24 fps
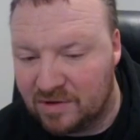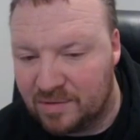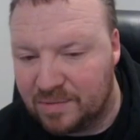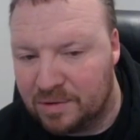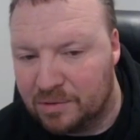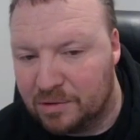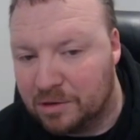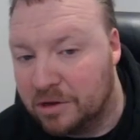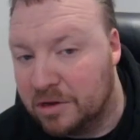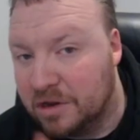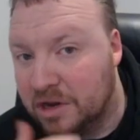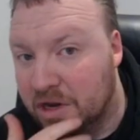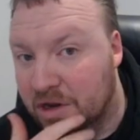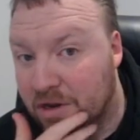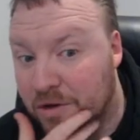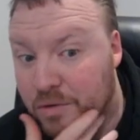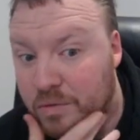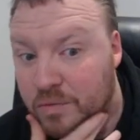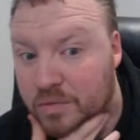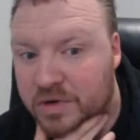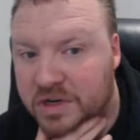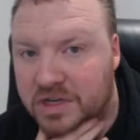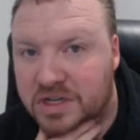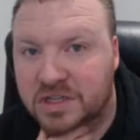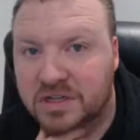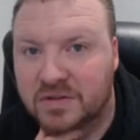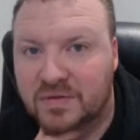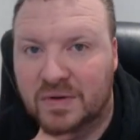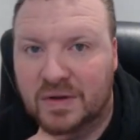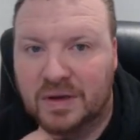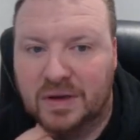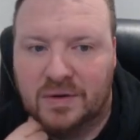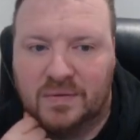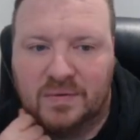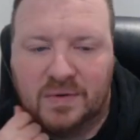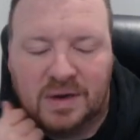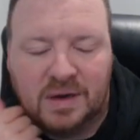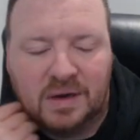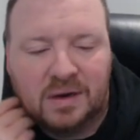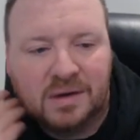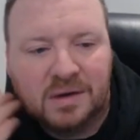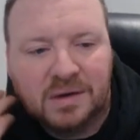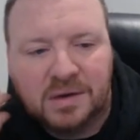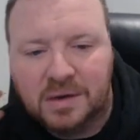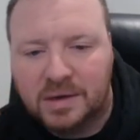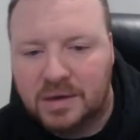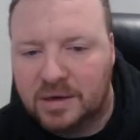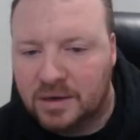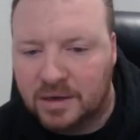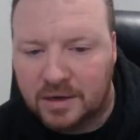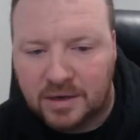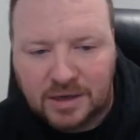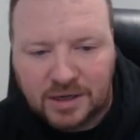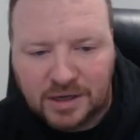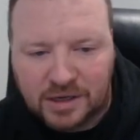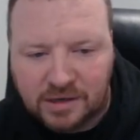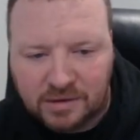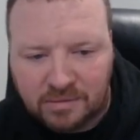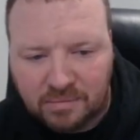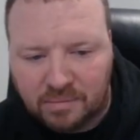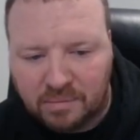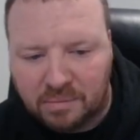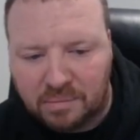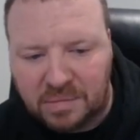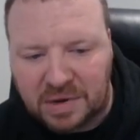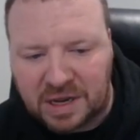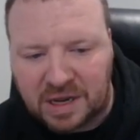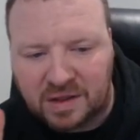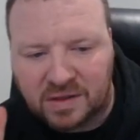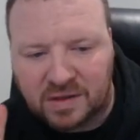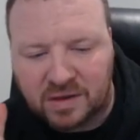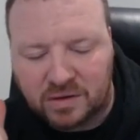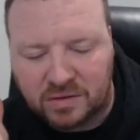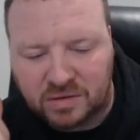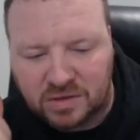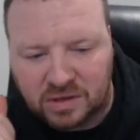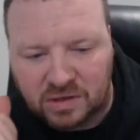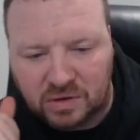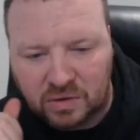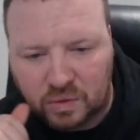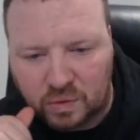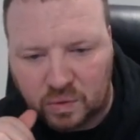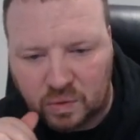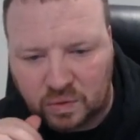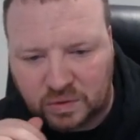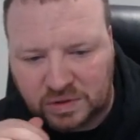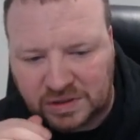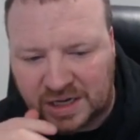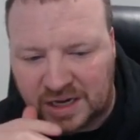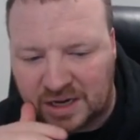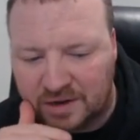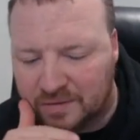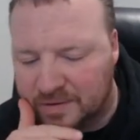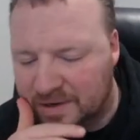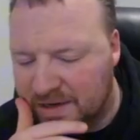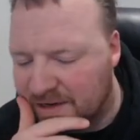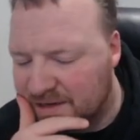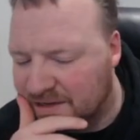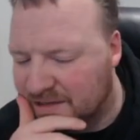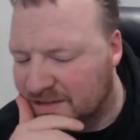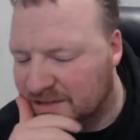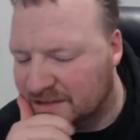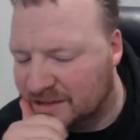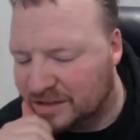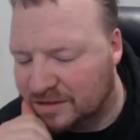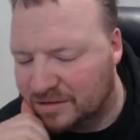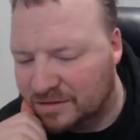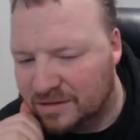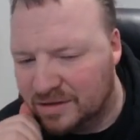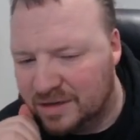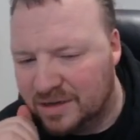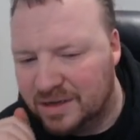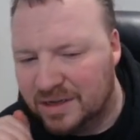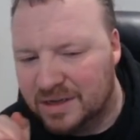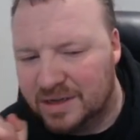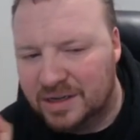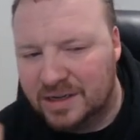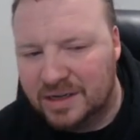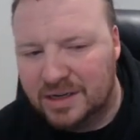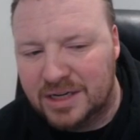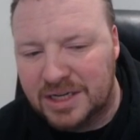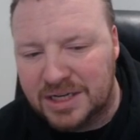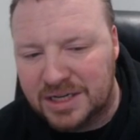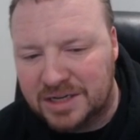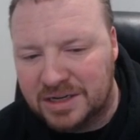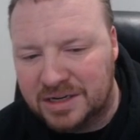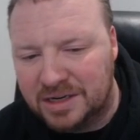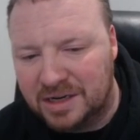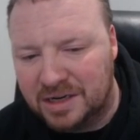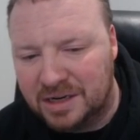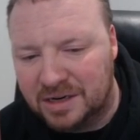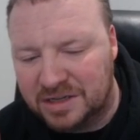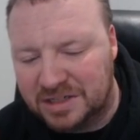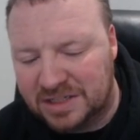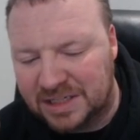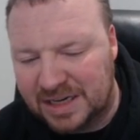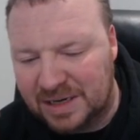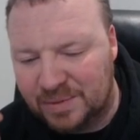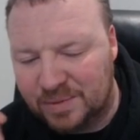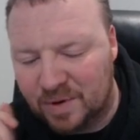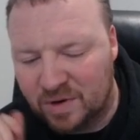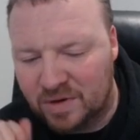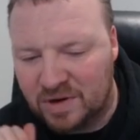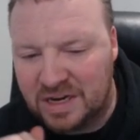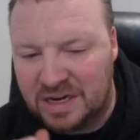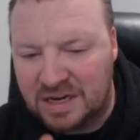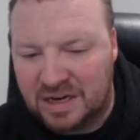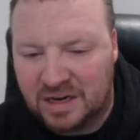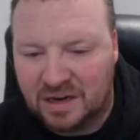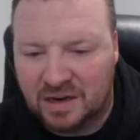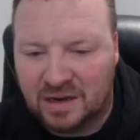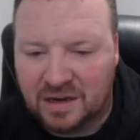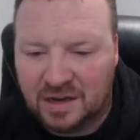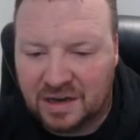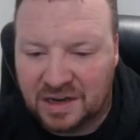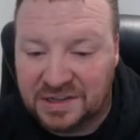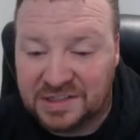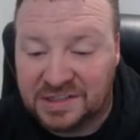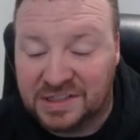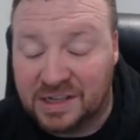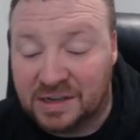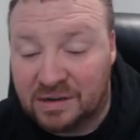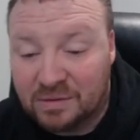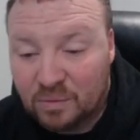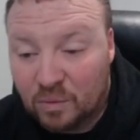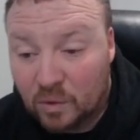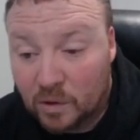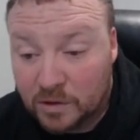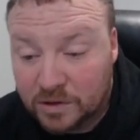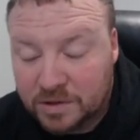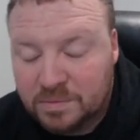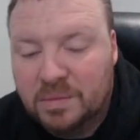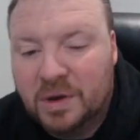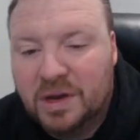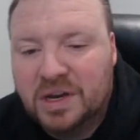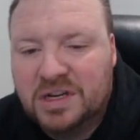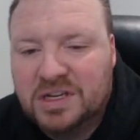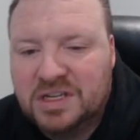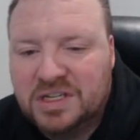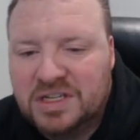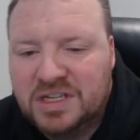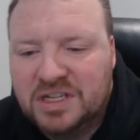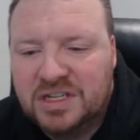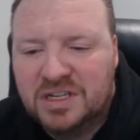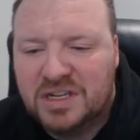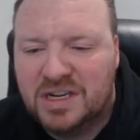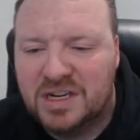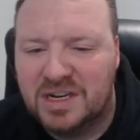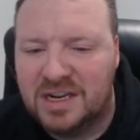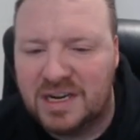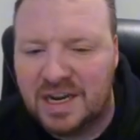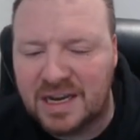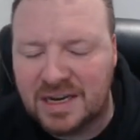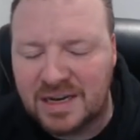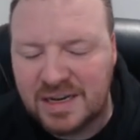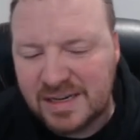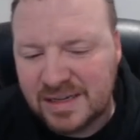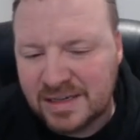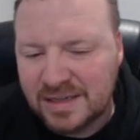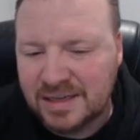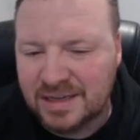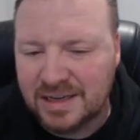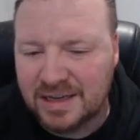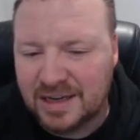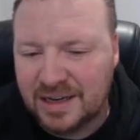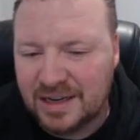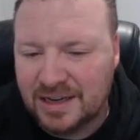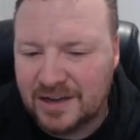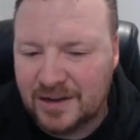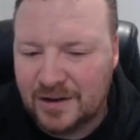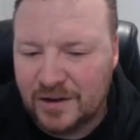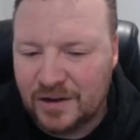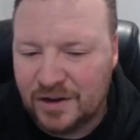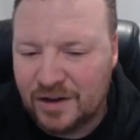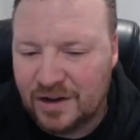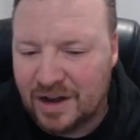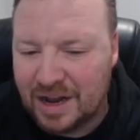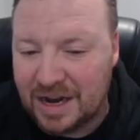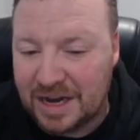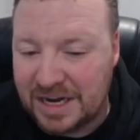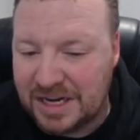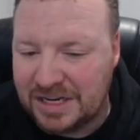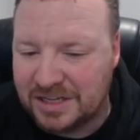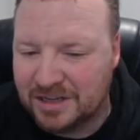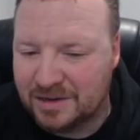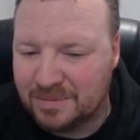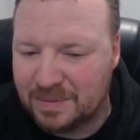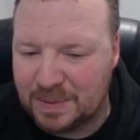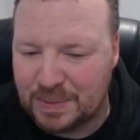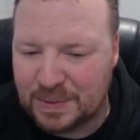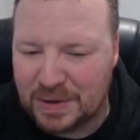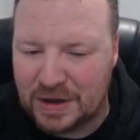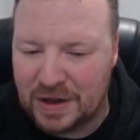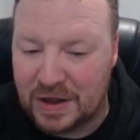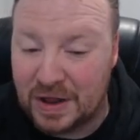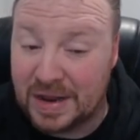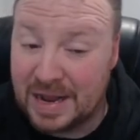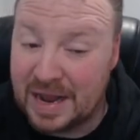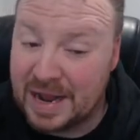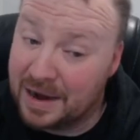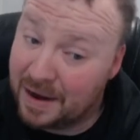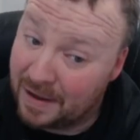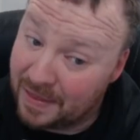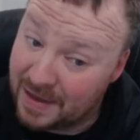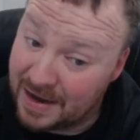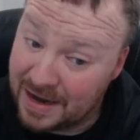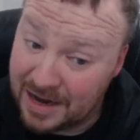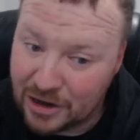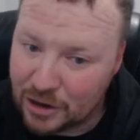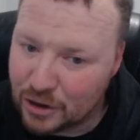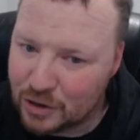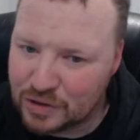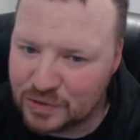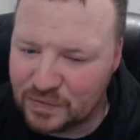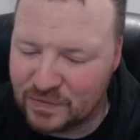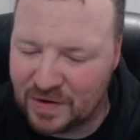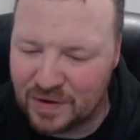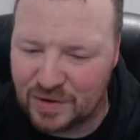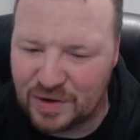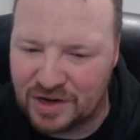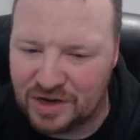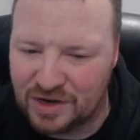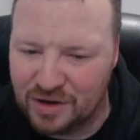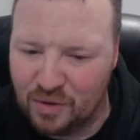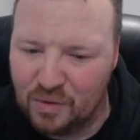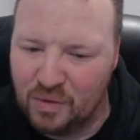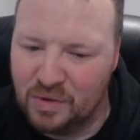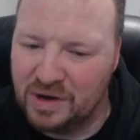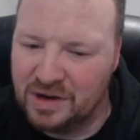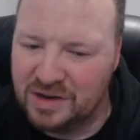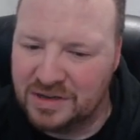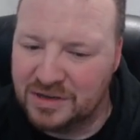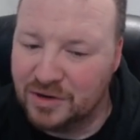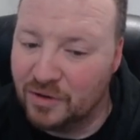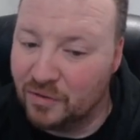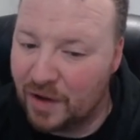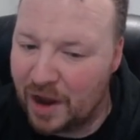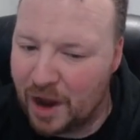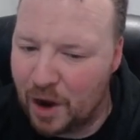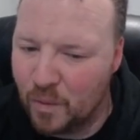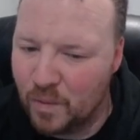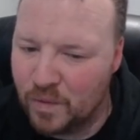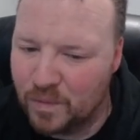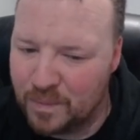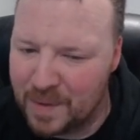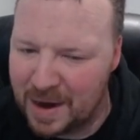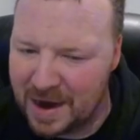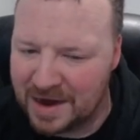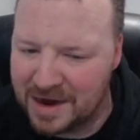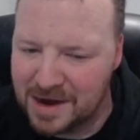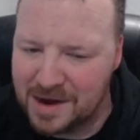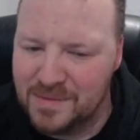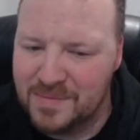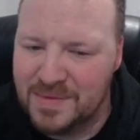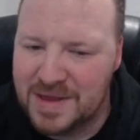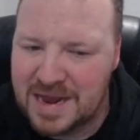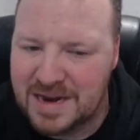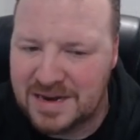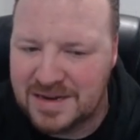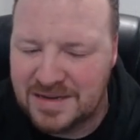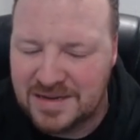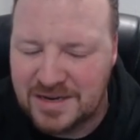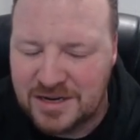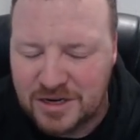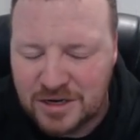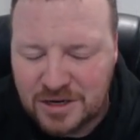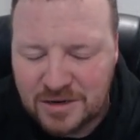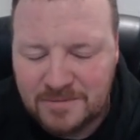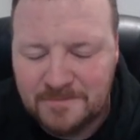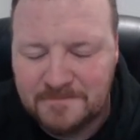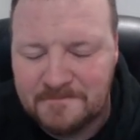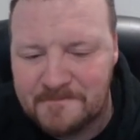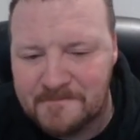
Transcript: be one of the oldest surviving mythos laws out there. So, you know, Saber and Ika, I said, was my decision in the end. And he's going to be part of that. And I think he looks very cool and sort of helps back up that decision.